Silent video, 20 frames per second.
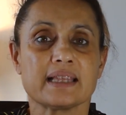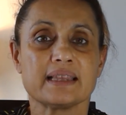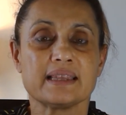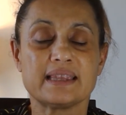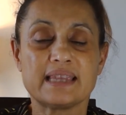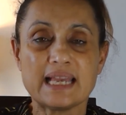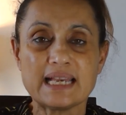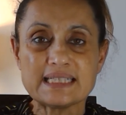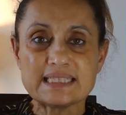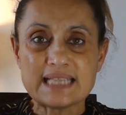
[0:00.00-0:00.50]

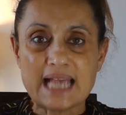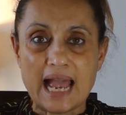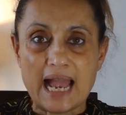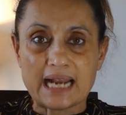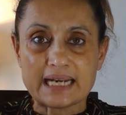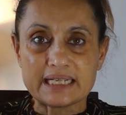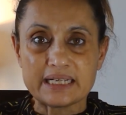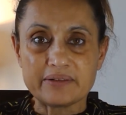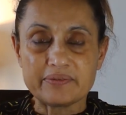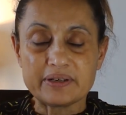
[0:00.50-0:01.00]
This
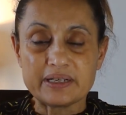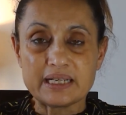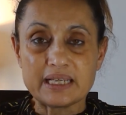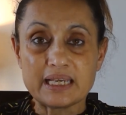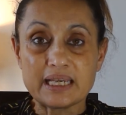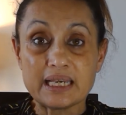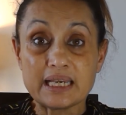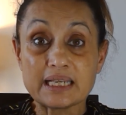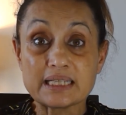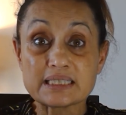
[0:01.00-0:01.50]

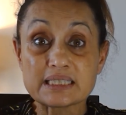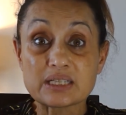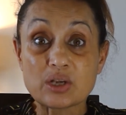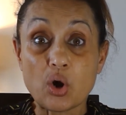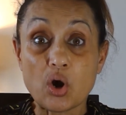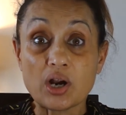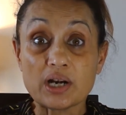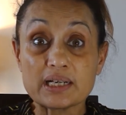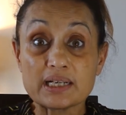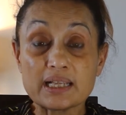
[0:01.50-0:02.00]
activity is
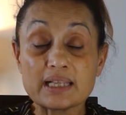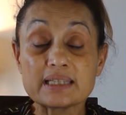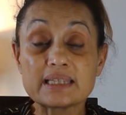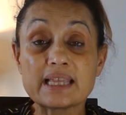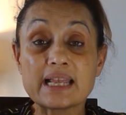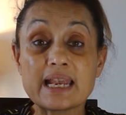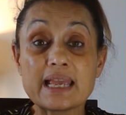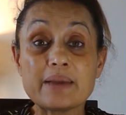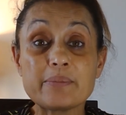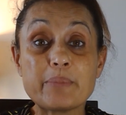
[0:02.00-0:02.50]
called
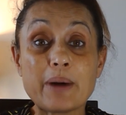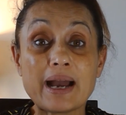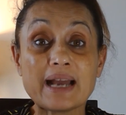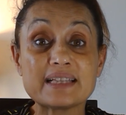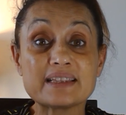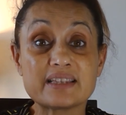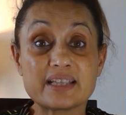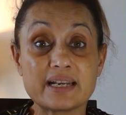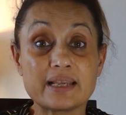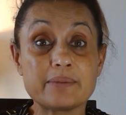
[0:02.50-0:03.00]

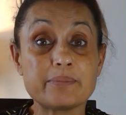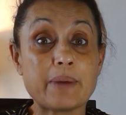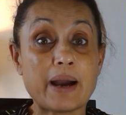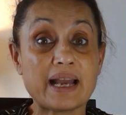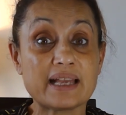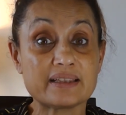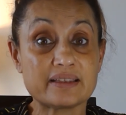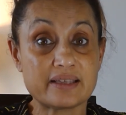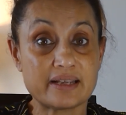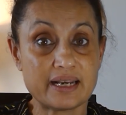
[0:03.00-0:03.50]

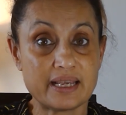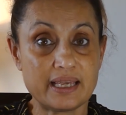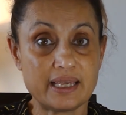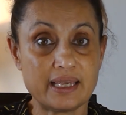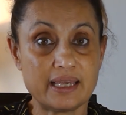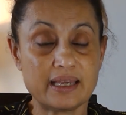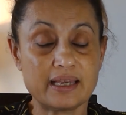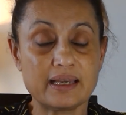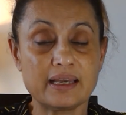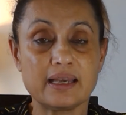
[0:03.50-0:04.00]

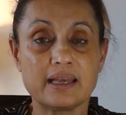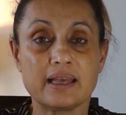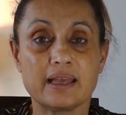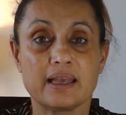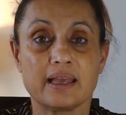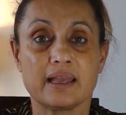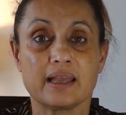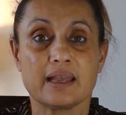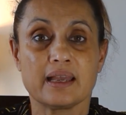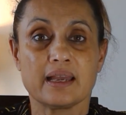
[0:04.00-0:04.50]
3x3x3.
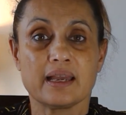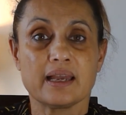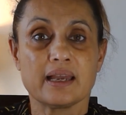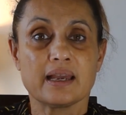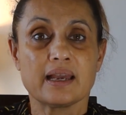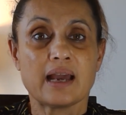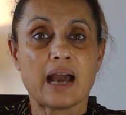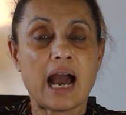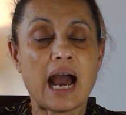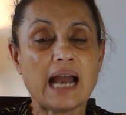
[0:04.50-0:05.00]

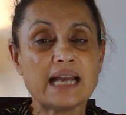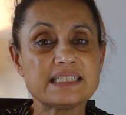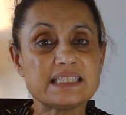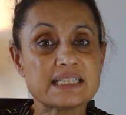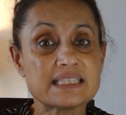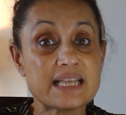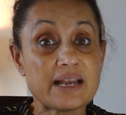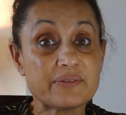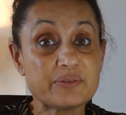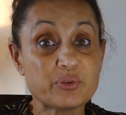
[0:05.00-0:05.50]
I
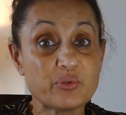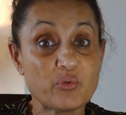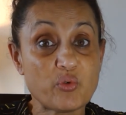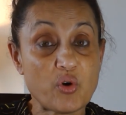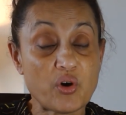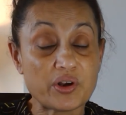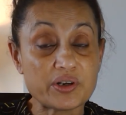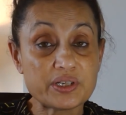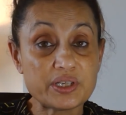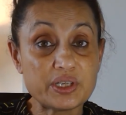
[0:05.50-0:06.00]
just have to
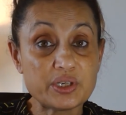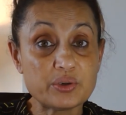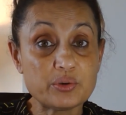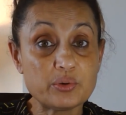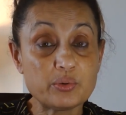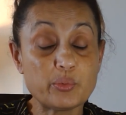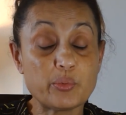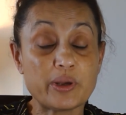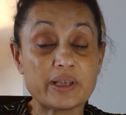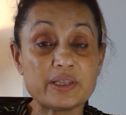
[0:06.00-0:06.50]
warn
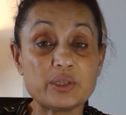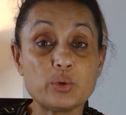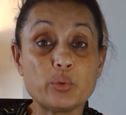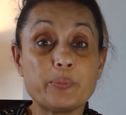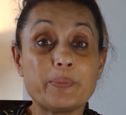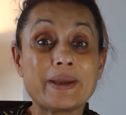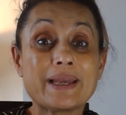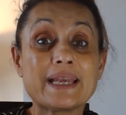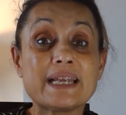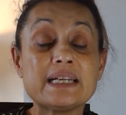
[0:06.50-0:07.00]
you, when you
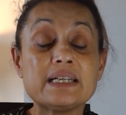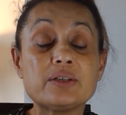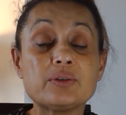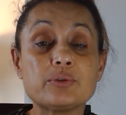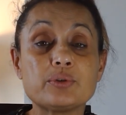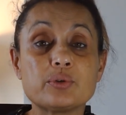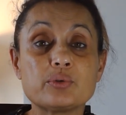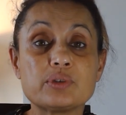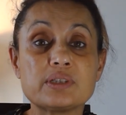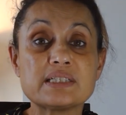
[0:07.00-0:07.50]
begin
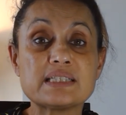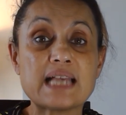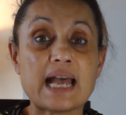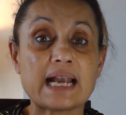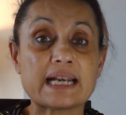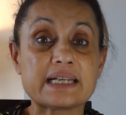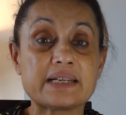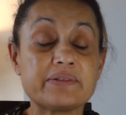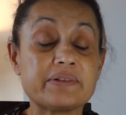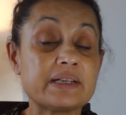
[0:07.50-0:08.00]
to do this
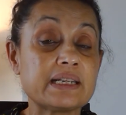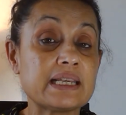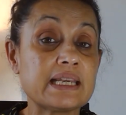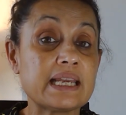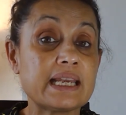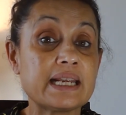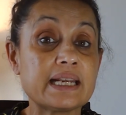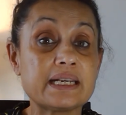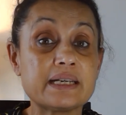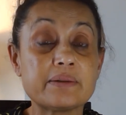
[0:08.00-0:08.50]

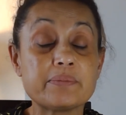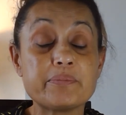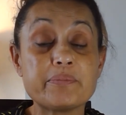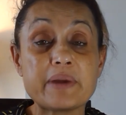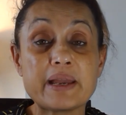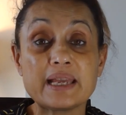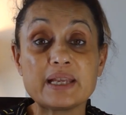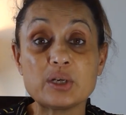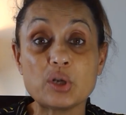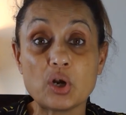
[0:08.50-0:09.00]
activity, it
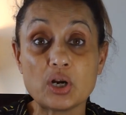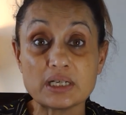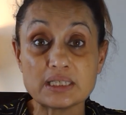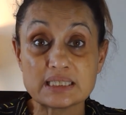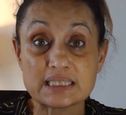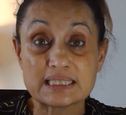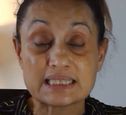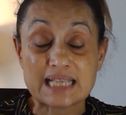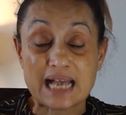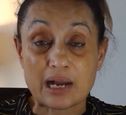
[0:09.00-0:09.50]
may not
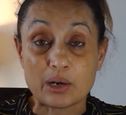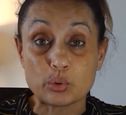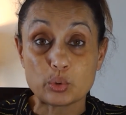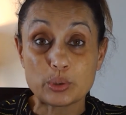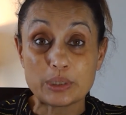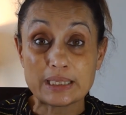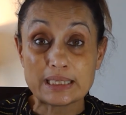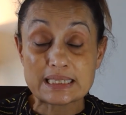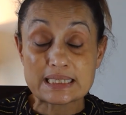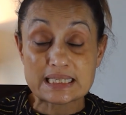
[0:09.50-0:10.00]

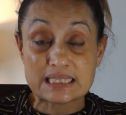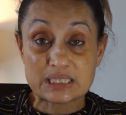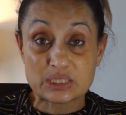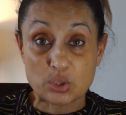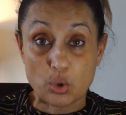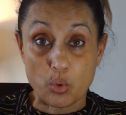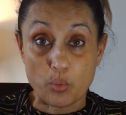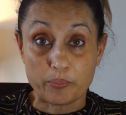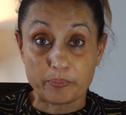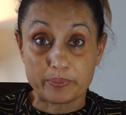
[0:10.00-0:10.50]
sound
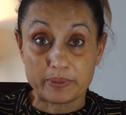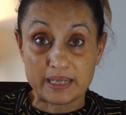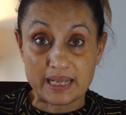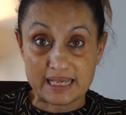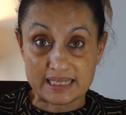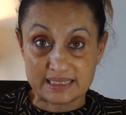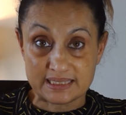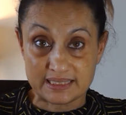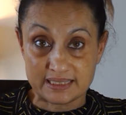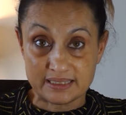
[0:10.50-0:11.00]
so
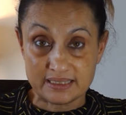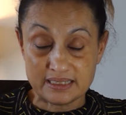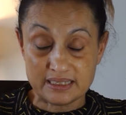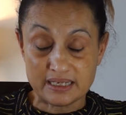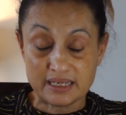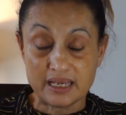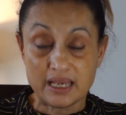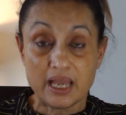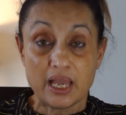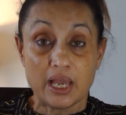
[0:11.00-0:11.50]
pleasant.